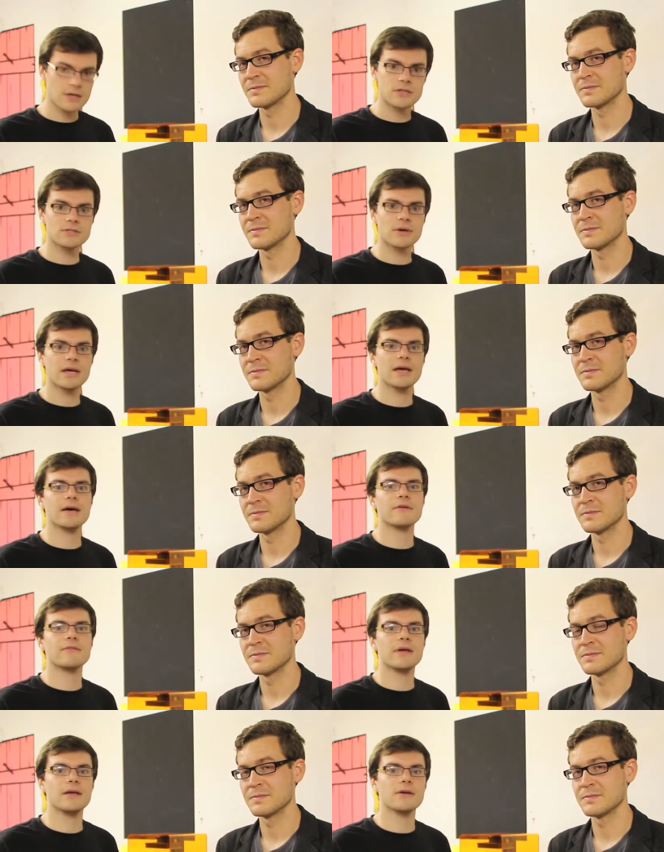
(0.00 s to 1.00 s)
Speaker 1: So I
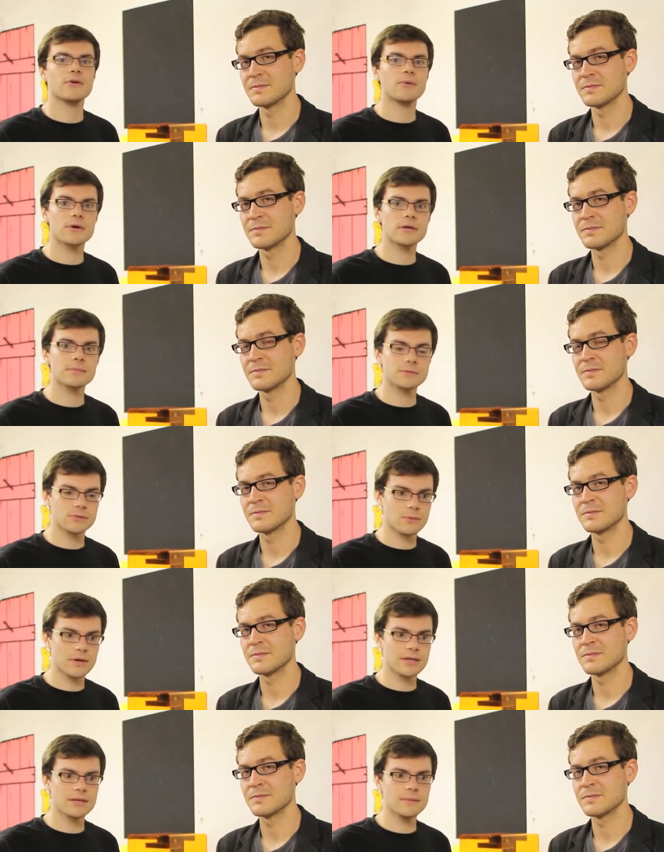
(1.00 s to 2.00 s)
have a quarter
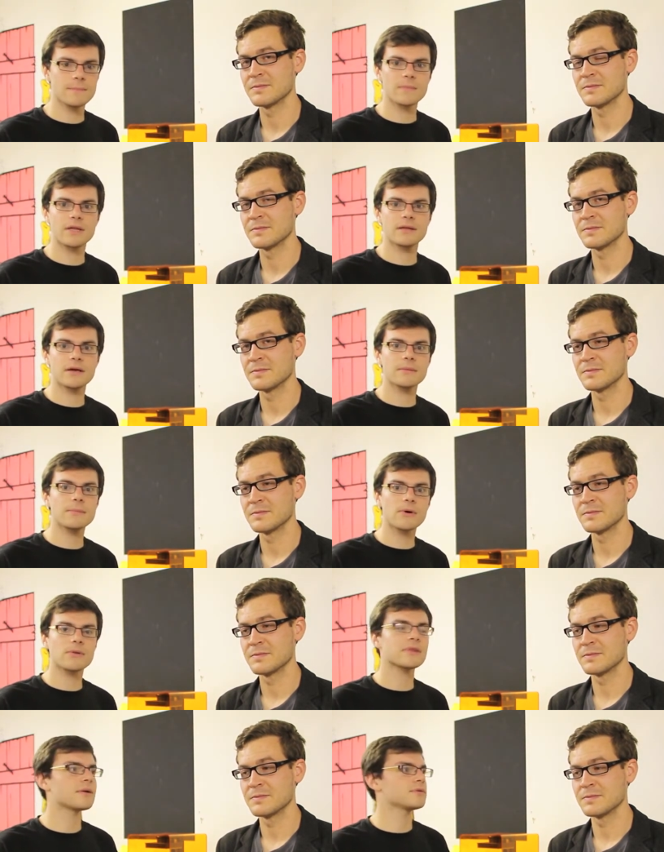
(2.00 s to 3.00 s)
20 nut and
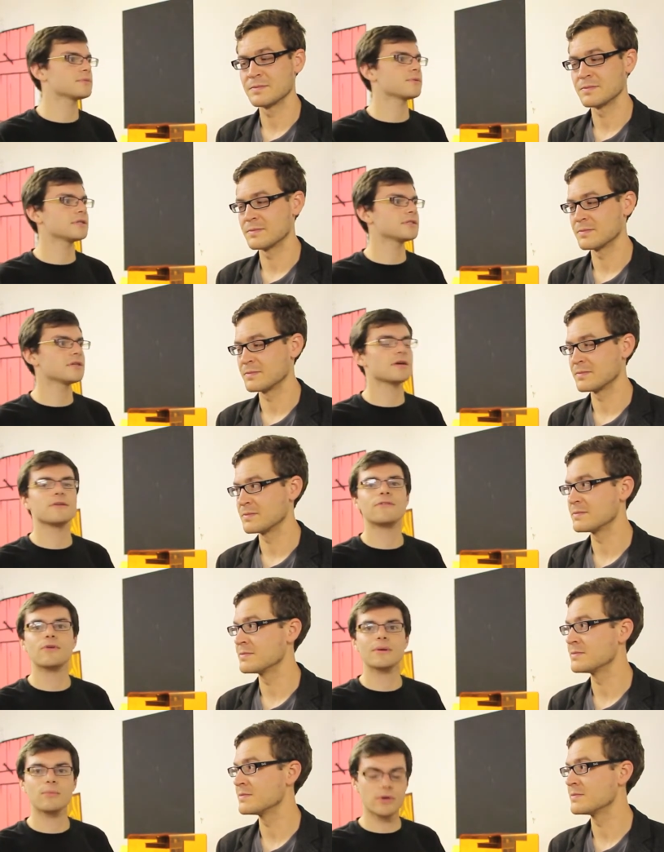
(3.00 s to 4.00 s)
bolt that was printed on a
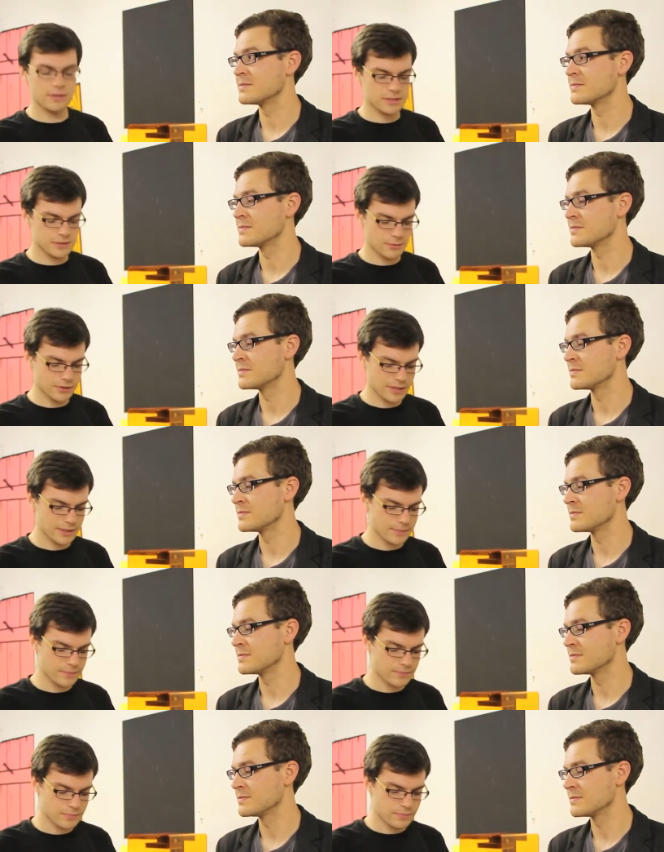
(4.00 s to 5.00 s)
Form 1 this
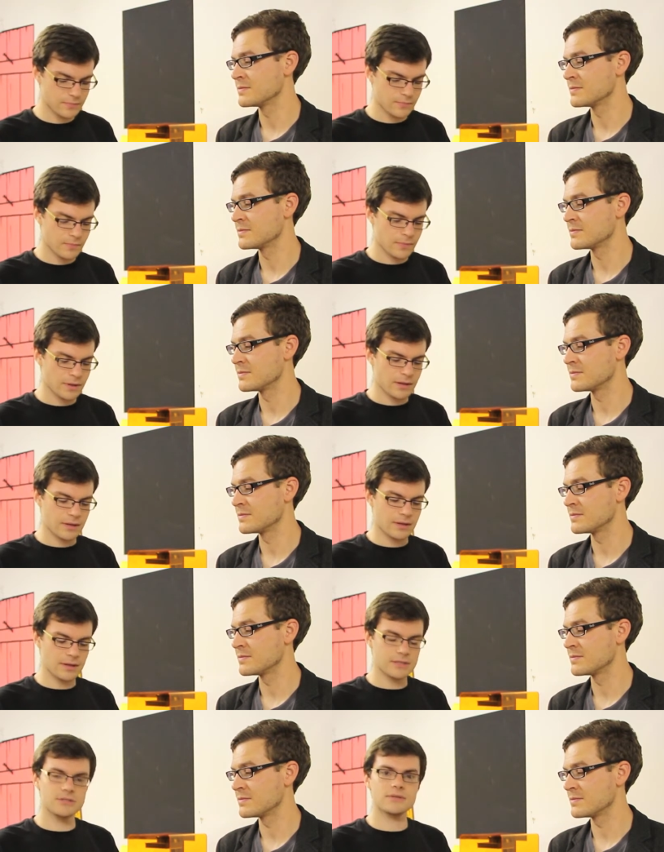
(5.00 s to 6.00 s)
morning.
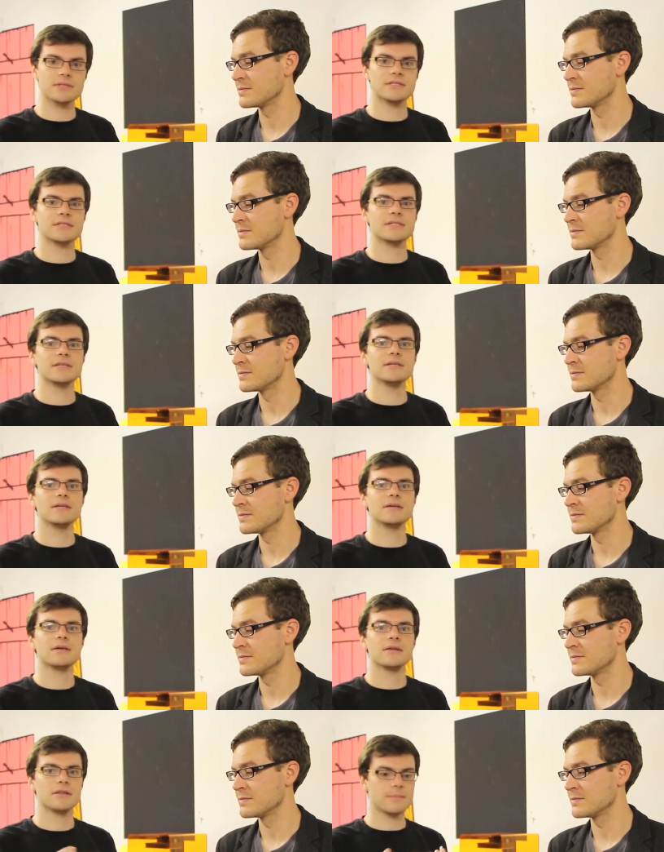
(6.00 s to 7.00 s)
And as you can
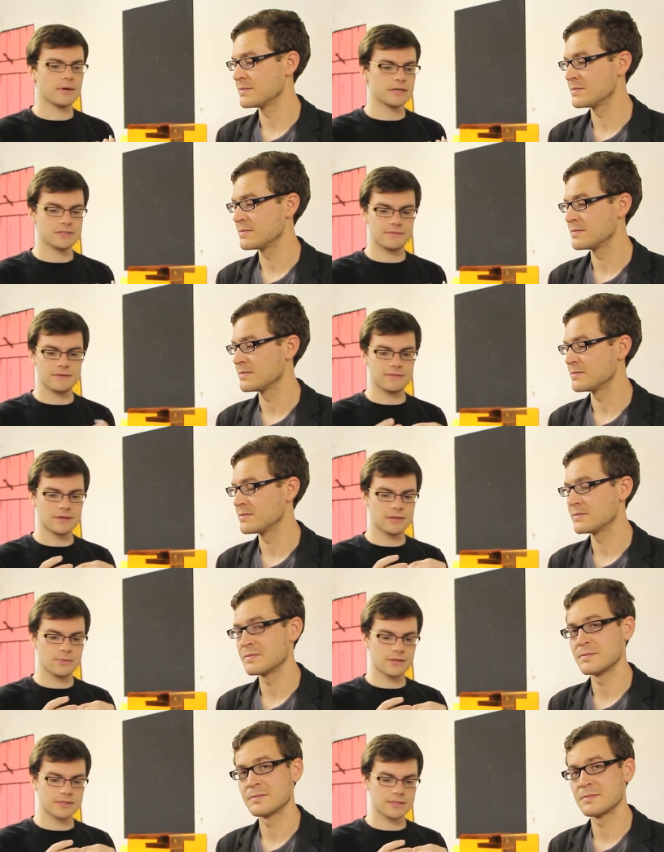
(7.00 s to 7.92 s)
see, the parts fit very well